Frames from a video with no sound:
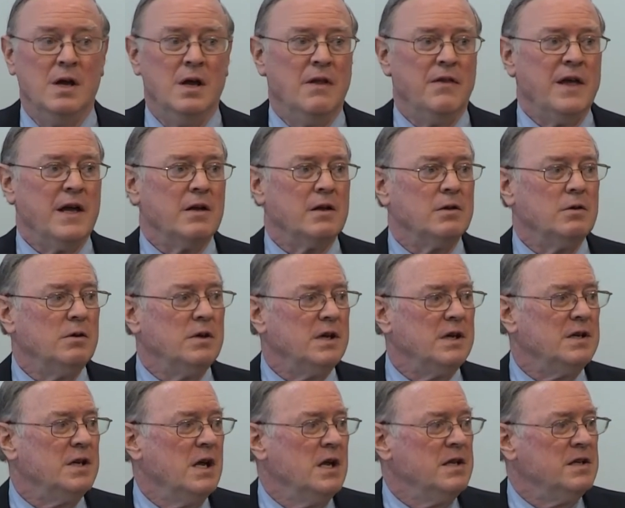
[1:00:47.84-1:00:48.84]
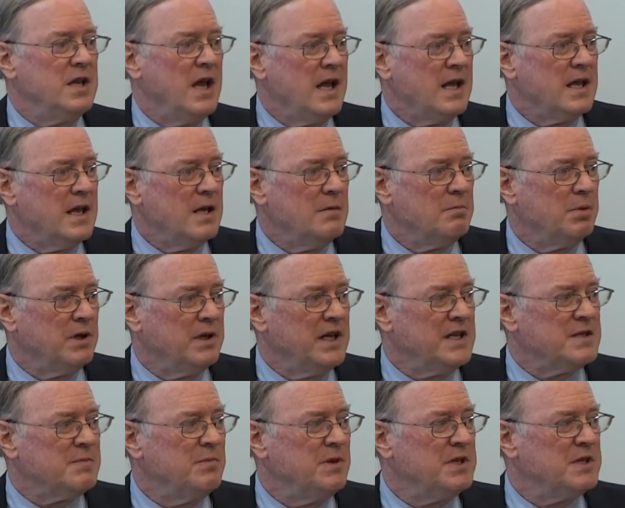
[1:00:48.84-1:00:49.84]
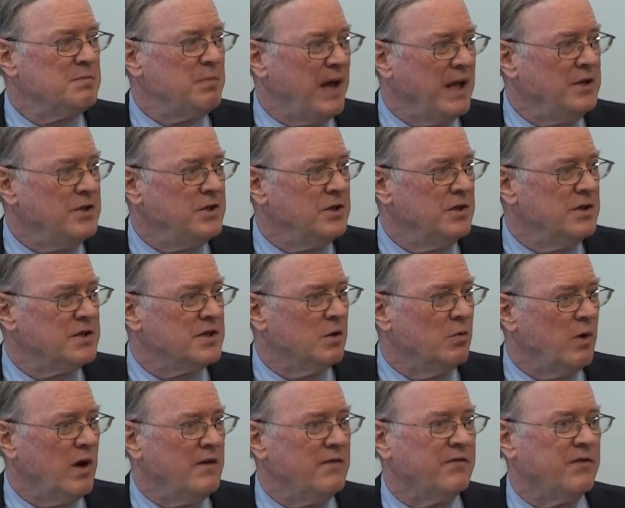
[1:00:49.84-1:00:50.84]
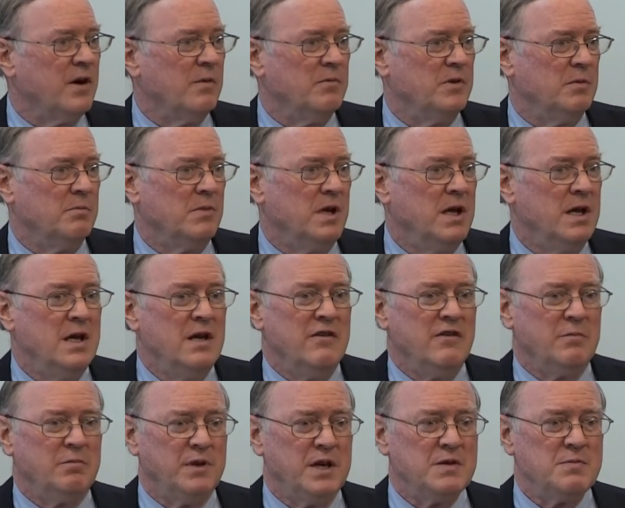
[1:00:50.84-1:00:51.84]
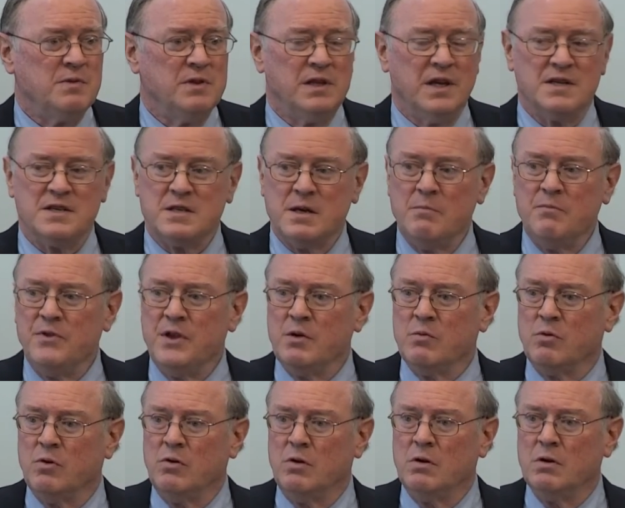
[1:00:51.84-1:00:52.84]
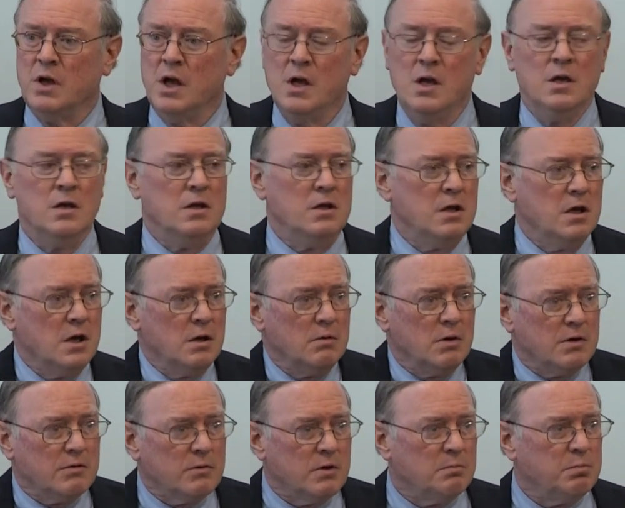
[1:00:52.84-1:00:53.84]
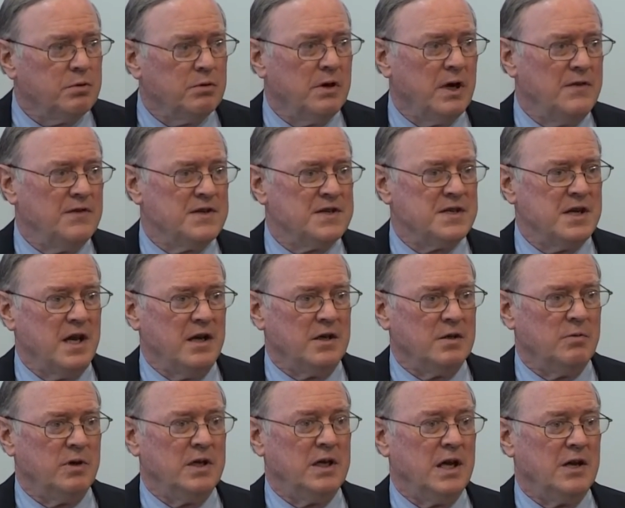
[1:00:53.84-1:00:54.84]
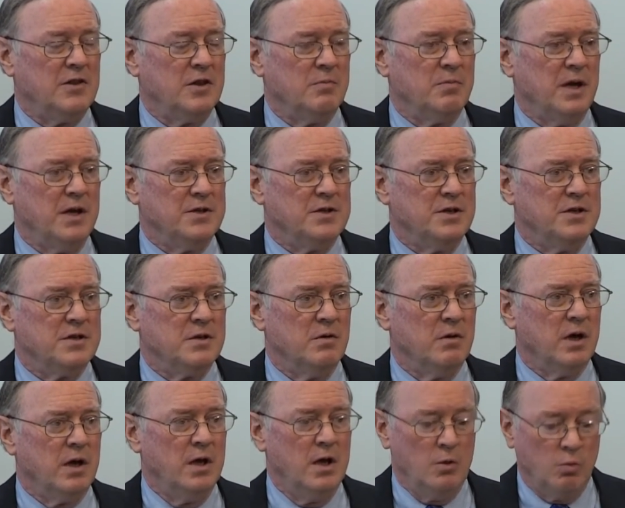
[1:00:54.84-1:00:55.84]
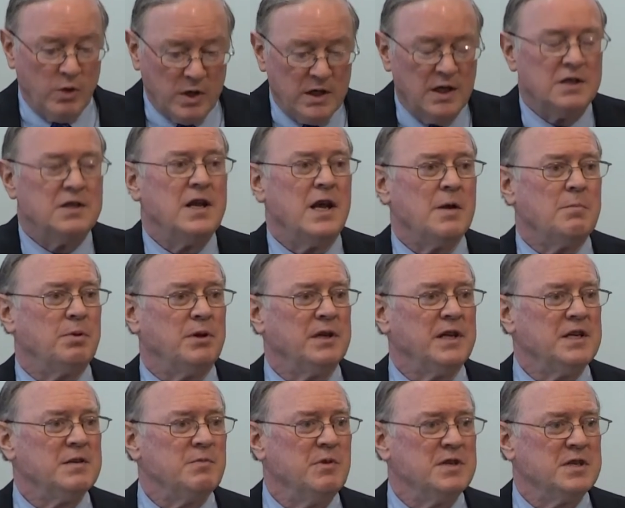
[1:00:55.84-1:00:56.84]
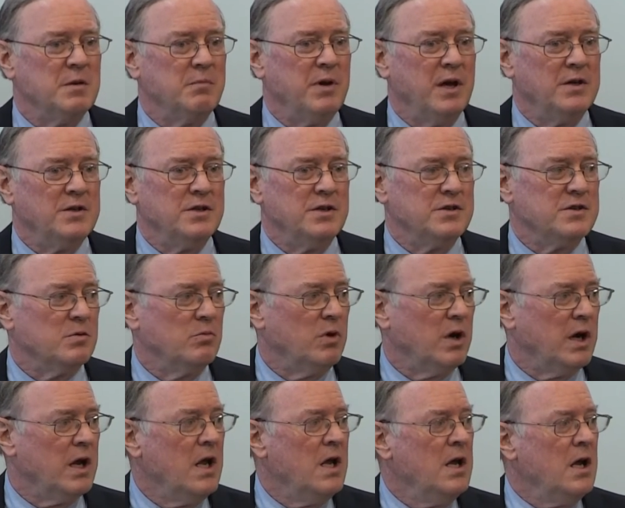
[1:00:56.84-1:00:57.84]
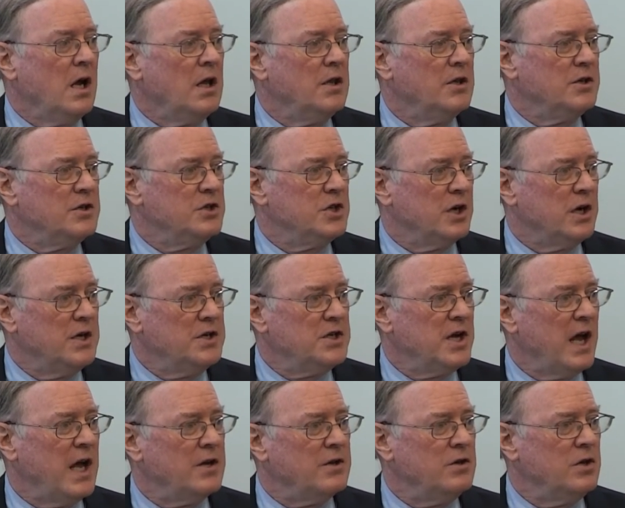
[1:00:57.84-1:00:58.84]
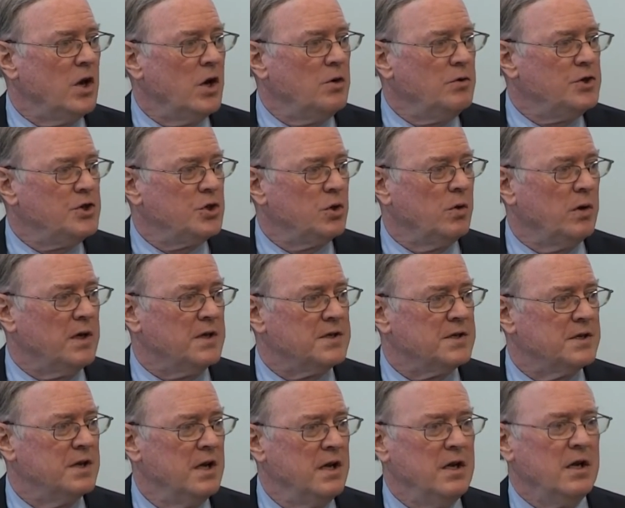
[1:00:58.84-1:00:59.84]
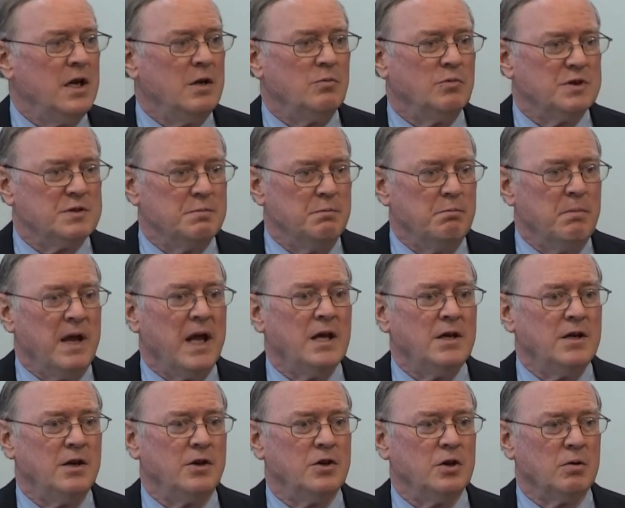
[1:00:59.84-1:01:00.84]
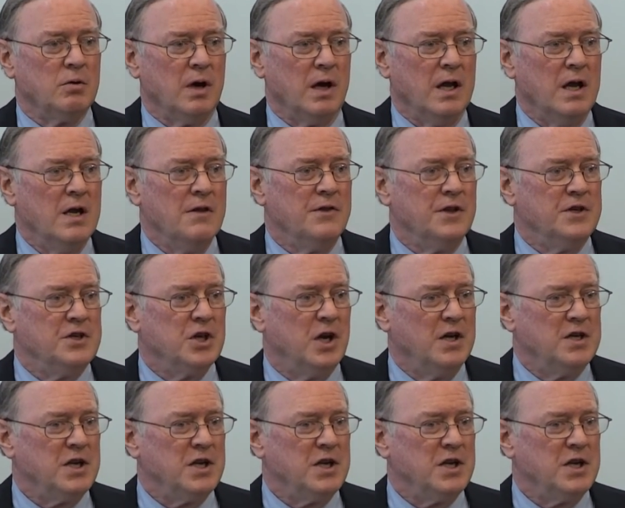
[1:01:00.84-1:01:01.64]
they included taking policemen's pensions away from them. If a policeman does something wrong, no other employee in the state do we take their pensions away. We're going to take policemen's pensions away, and the judge had no choice. It was mandatory. The judge